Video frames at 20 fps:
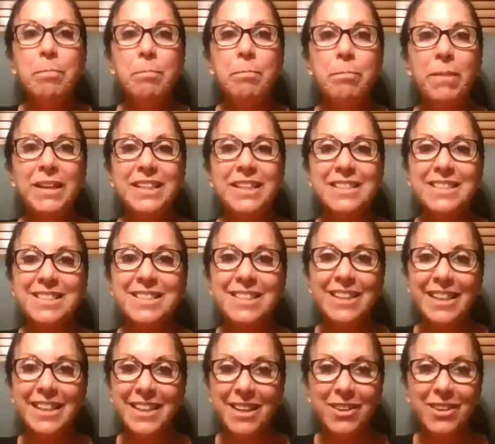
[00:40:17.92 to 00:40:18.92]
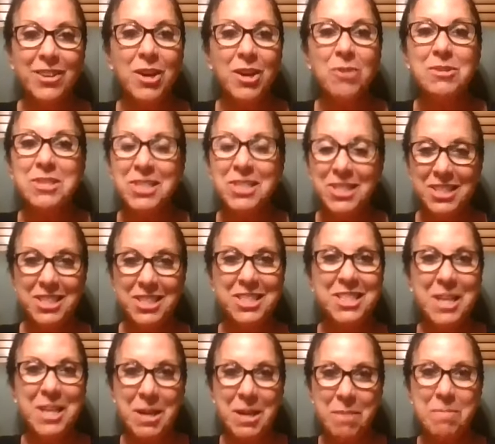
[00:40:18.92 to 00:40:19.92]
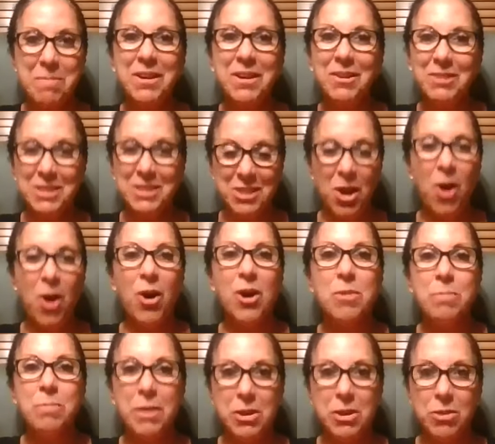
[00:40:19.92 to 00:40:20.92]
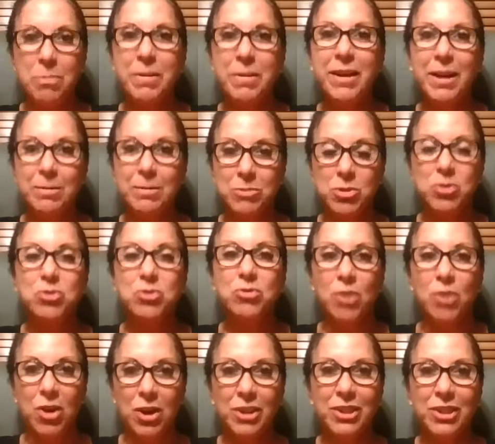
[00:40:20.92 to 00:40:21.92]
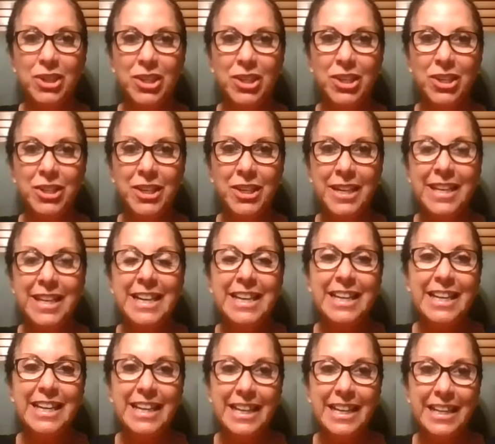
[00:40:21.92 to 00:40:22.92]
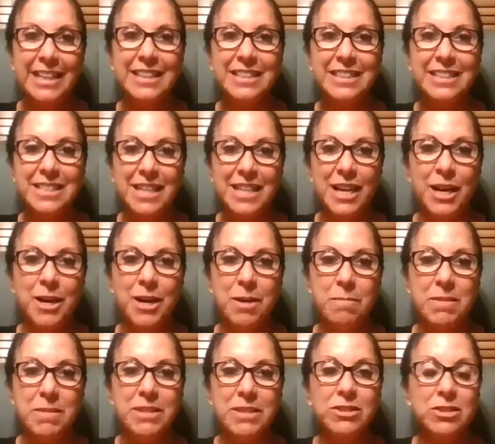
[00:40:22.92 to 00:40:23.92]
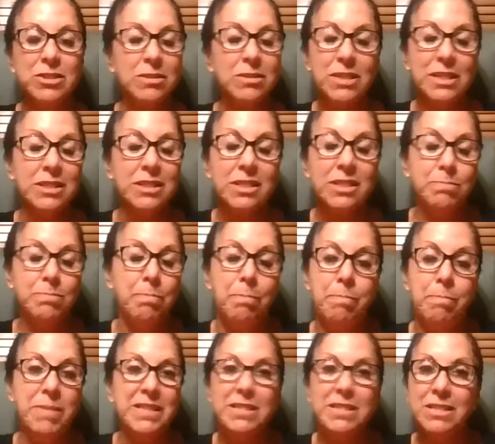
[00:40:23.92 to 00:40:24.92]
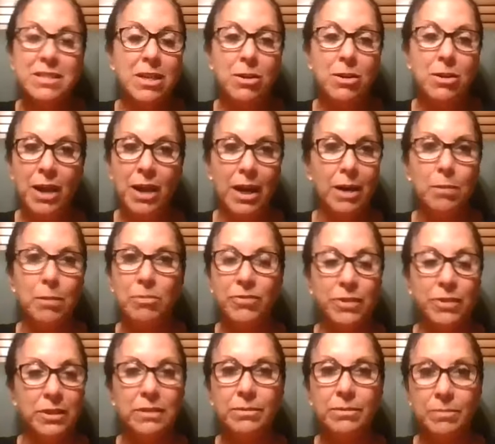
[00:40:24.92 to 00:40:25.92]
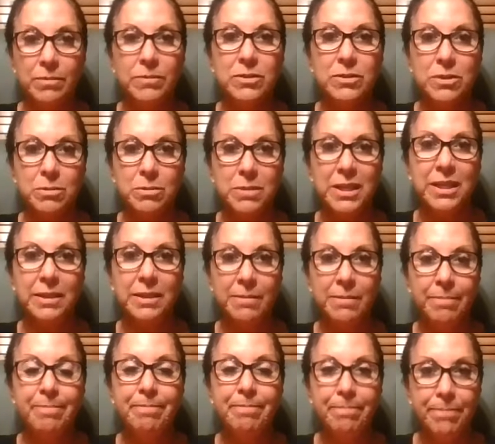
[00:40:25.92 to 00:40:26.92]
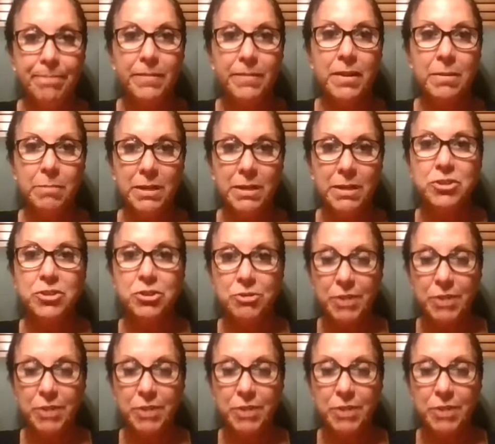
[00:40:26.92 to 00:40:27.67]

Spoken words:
but it's like going to the gym, you know, it's hard, but you become stronger. And it's been so helpful to me in my journey.